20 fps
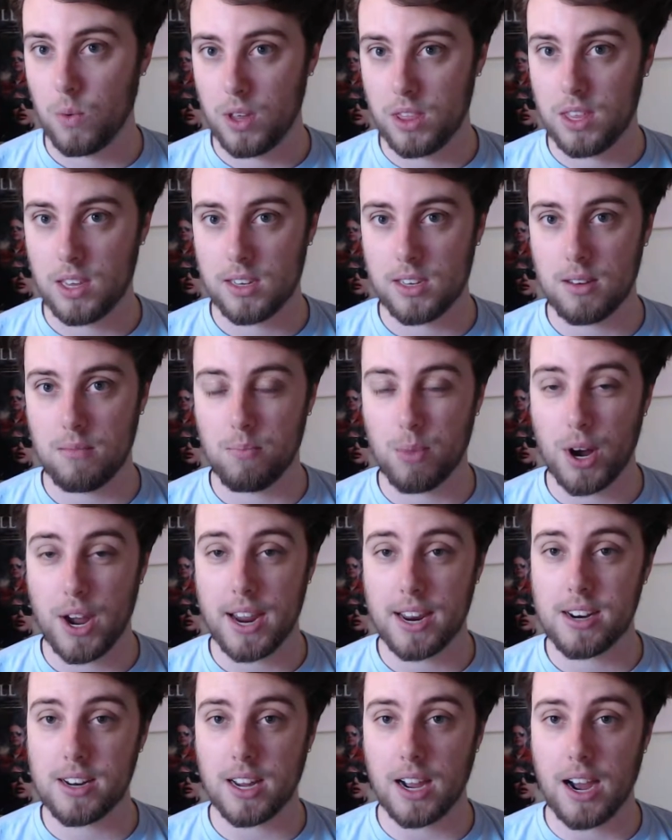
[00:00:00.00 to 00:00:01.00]
with this in
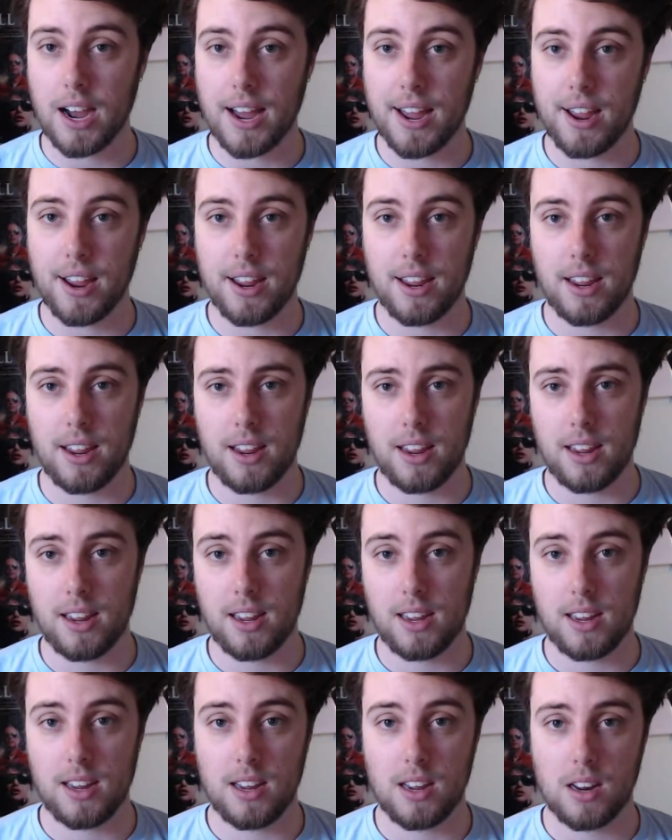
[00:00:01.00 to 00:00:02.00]
mind,
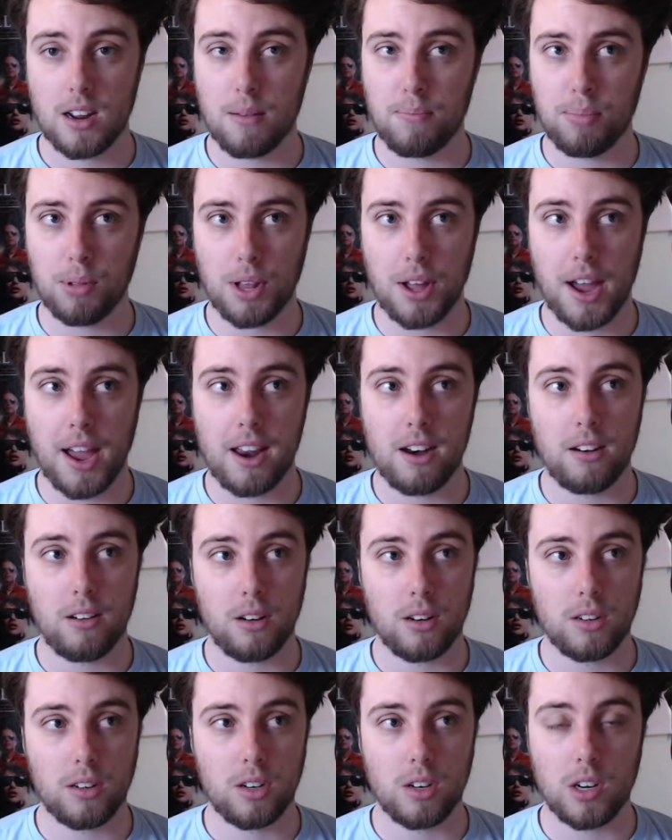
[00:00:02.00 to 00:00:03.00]
I
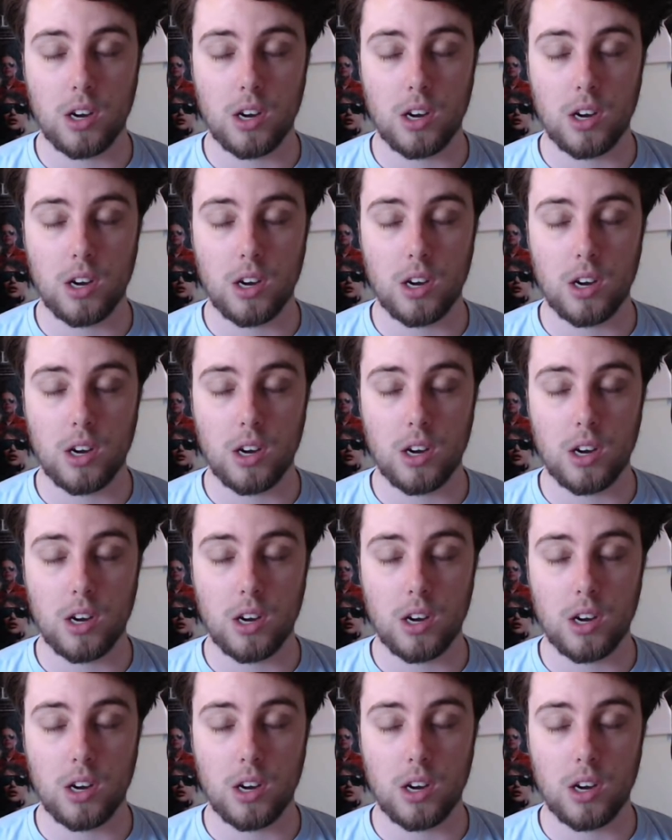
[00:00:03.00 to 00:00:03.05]
applied